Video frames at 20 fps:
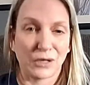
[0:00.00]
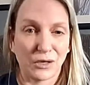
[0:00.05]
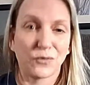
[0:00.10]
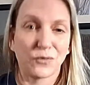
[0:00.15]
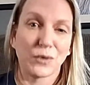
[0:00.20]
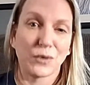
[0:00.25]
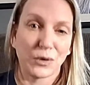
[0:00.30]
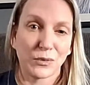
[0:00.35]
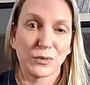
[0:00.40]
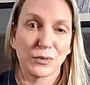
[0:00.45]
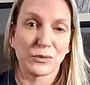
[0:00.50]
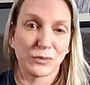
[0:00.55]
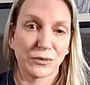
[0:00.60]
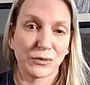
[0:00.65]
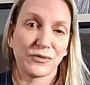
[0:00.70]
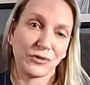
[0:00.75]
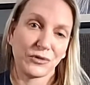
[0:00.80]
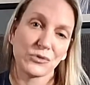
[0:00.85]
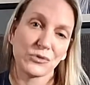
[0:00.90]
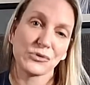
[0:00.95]
we would
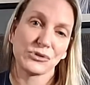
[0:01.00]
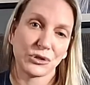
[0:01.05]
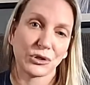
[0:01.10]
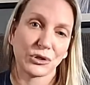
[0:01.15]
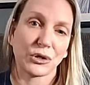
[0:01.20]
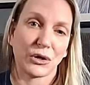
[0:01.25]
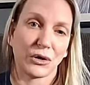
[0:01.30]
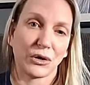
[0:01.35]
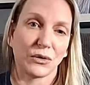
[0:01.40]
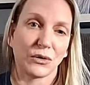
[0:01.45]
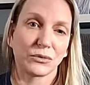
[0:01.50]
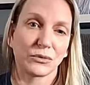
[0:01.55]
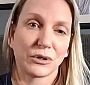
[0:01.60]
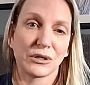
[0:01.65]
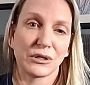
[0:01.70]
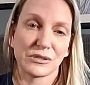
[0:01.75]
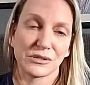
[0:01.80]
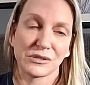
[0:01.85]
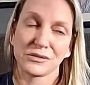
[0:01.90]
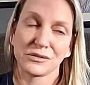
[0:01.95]
refuse to go,
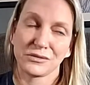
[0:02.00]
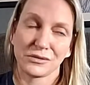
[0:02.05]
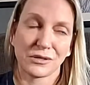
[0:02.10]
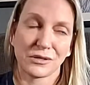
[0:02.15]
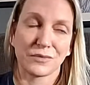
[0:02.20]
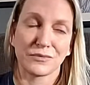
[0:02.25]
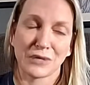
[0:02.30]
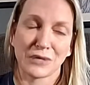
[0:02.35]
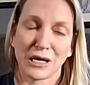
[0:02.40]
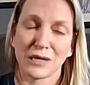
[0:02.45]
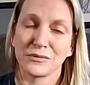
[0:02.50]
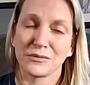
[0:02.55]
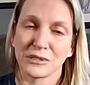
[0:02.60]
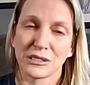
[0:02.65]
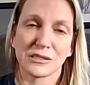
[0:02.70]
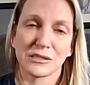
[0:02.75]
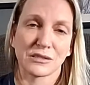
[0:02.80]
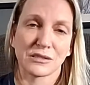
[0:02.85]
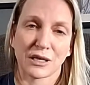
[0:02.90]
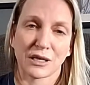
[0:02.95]
because
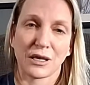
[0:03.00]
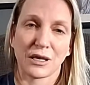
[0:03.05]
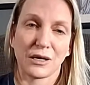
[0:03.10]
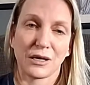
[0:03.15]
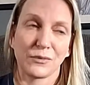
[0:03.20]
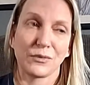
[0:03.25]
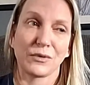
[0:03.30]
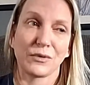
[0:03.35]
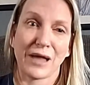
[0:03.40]
sometimes a lot